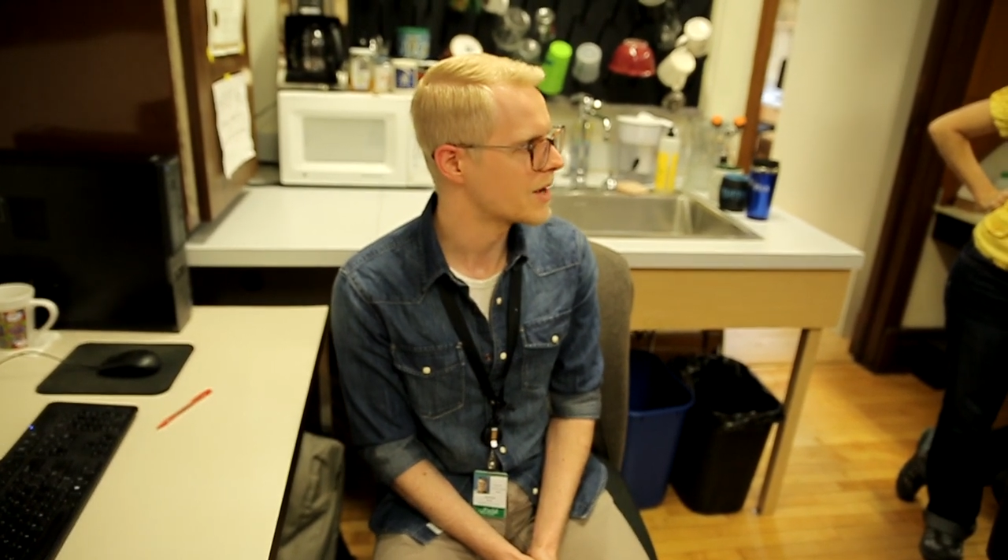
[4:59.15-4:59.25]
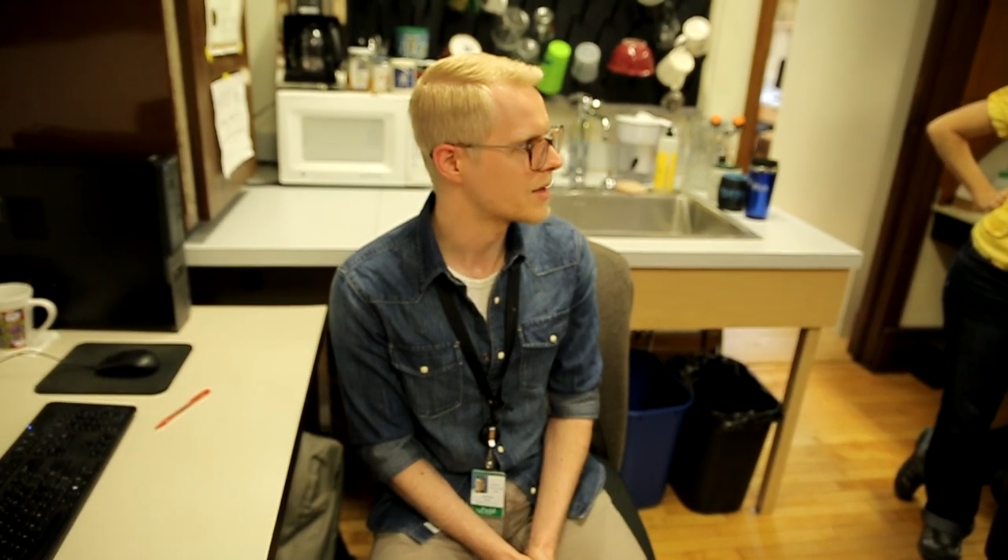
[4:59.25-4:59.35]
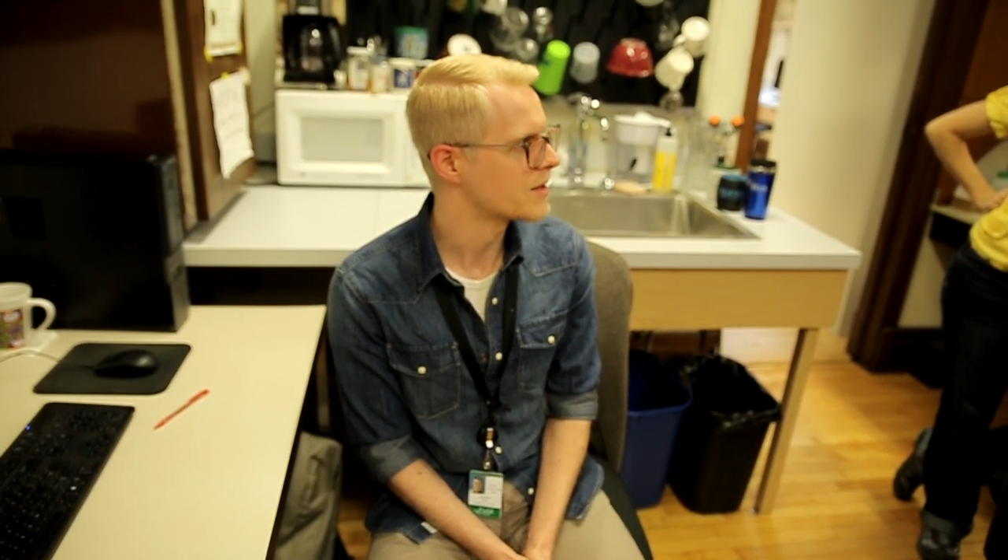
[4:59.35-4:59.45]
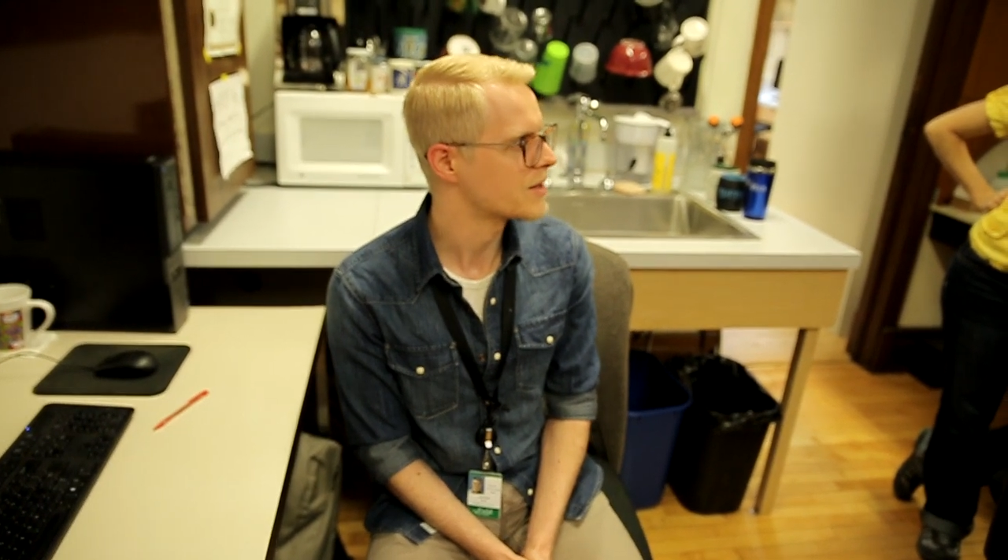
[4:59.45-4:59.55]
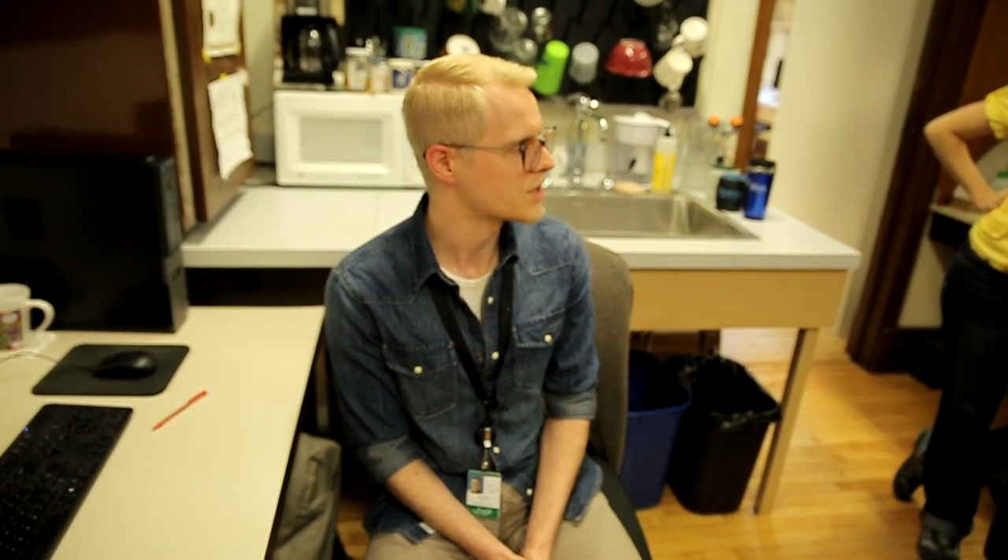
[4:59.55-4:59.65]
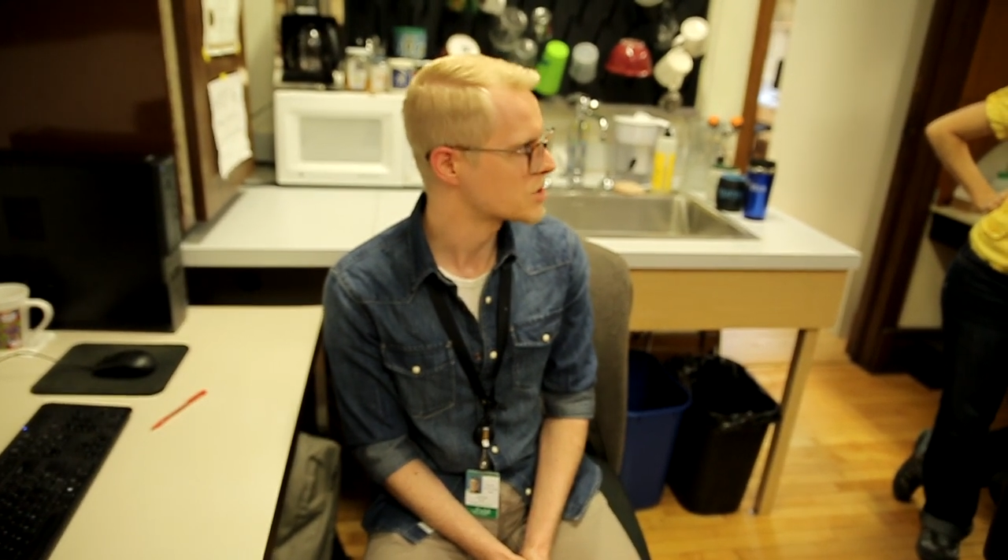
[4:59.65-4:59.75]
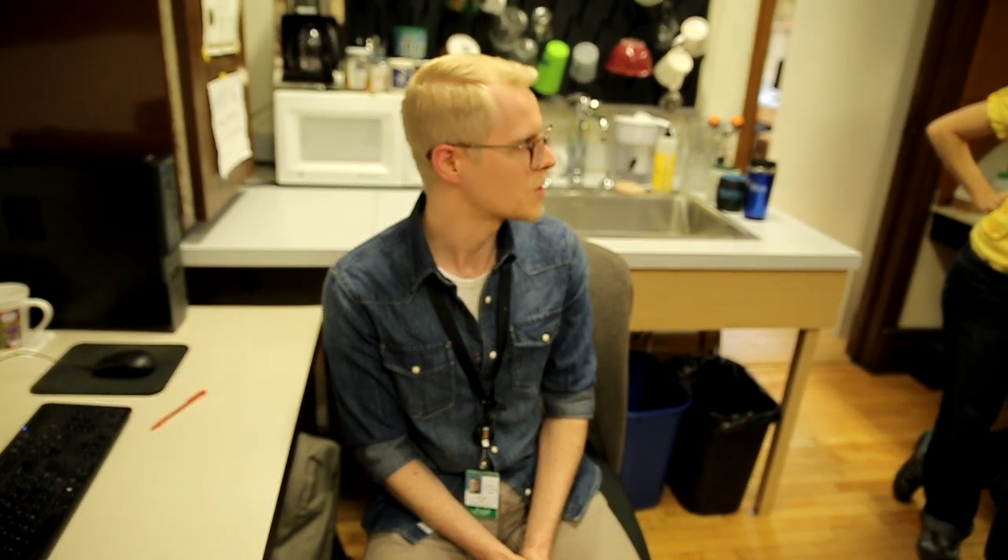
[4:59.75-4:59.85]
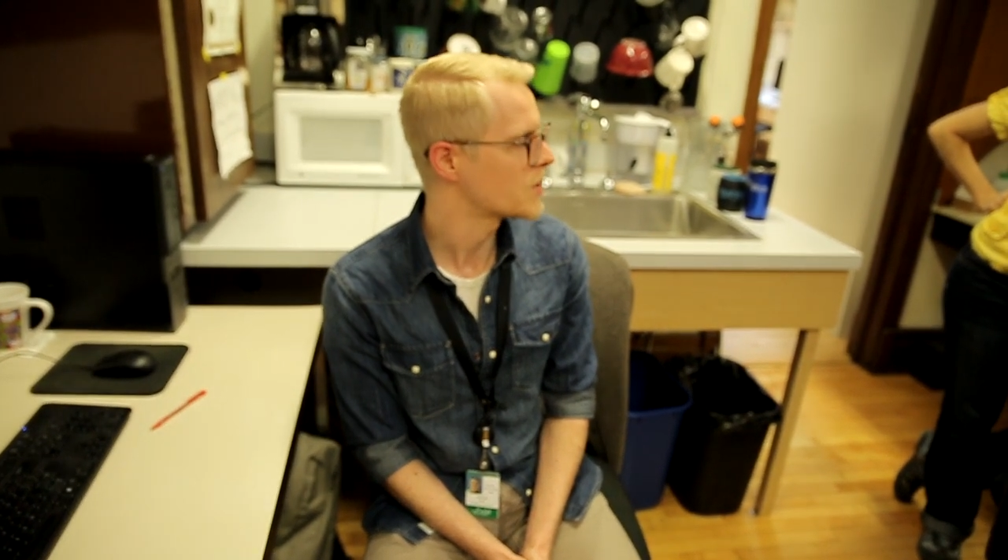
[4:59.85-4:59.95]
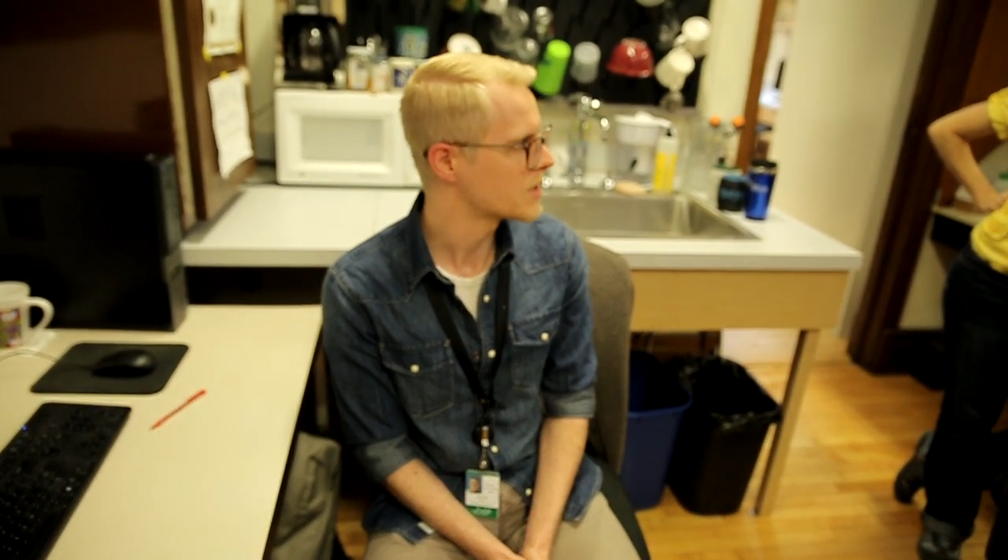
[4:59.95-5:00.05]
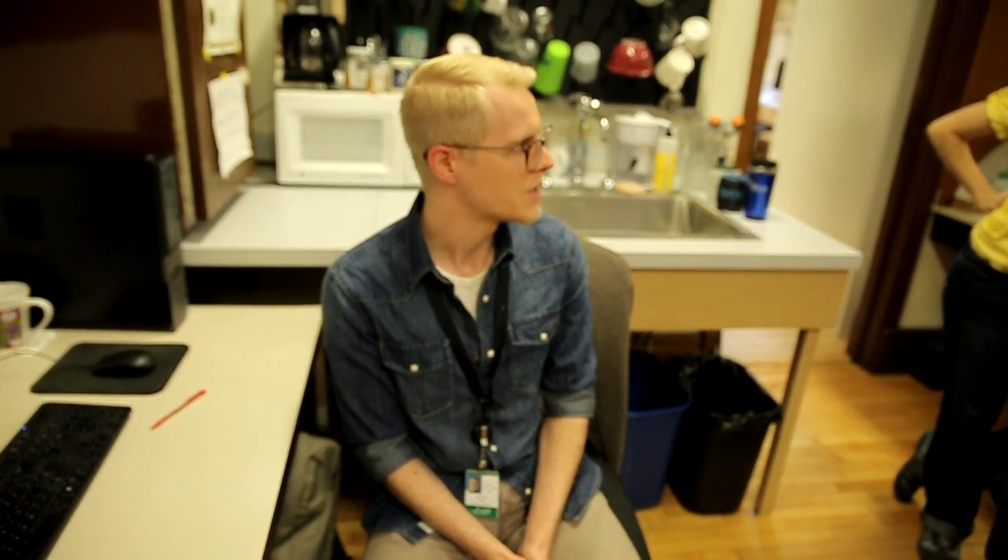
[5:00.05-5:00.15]
that
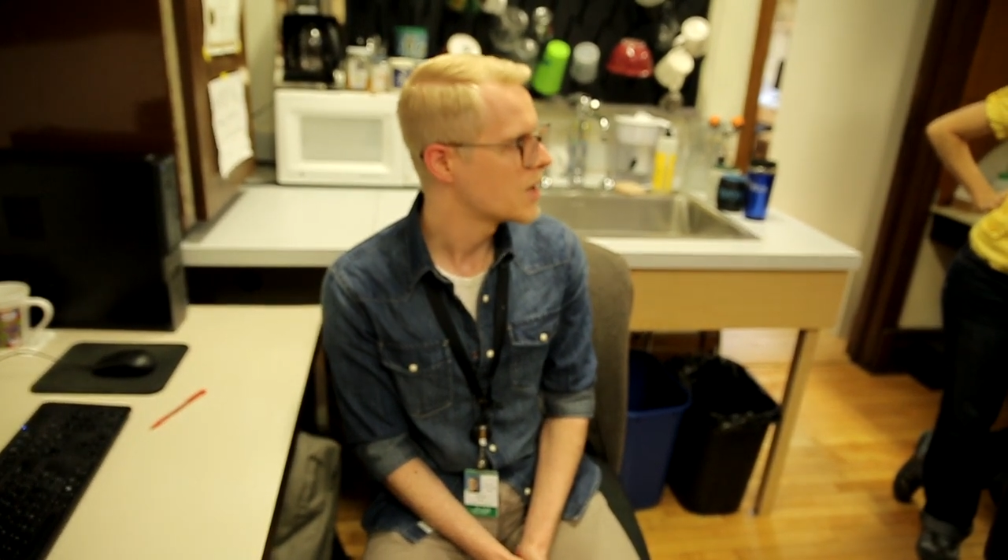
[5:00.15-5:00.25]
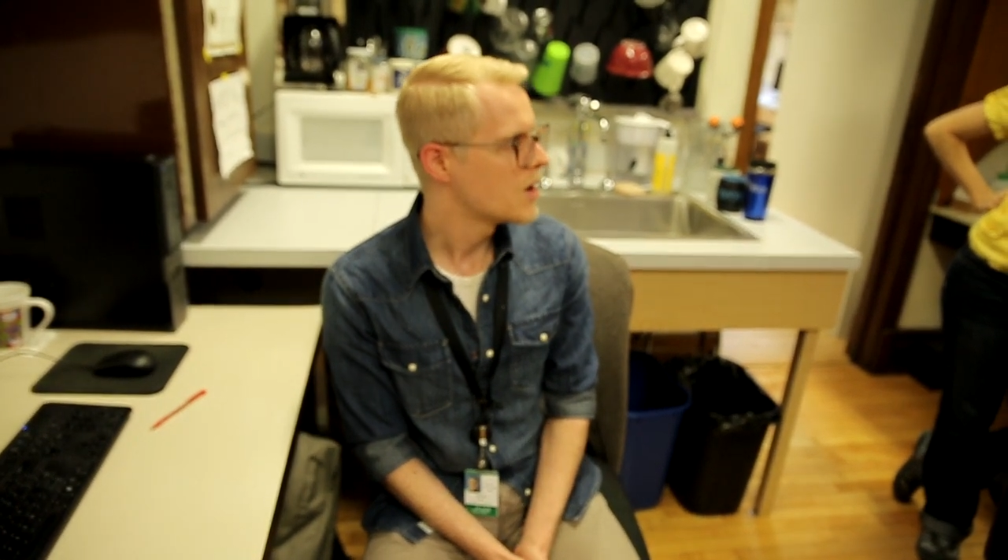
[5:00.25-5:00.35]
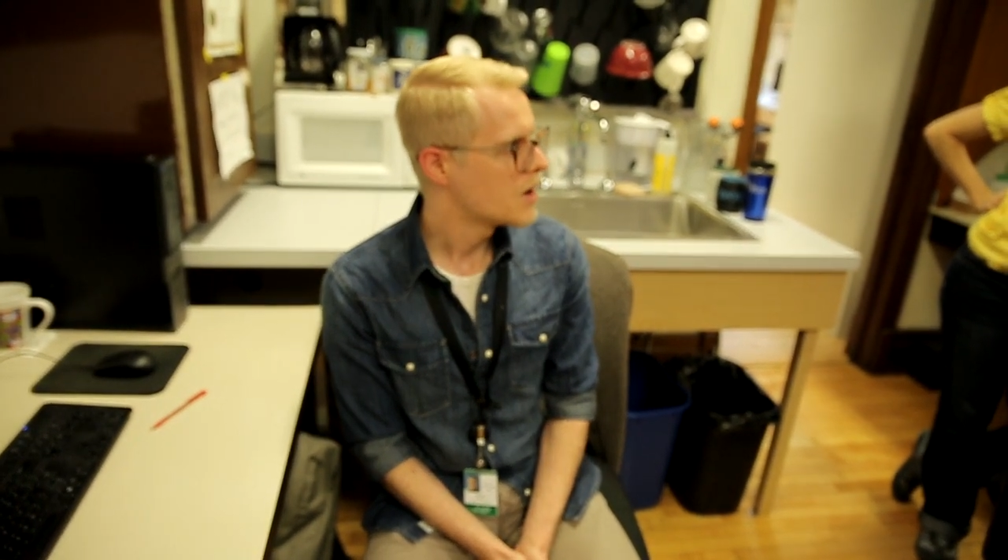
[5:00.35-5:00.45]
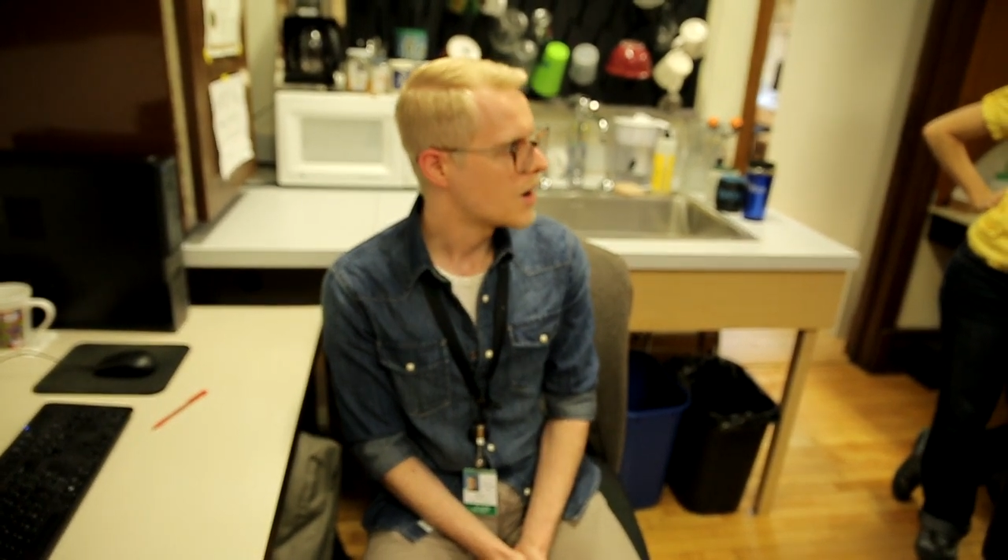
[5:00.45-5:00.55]
show it. Cool.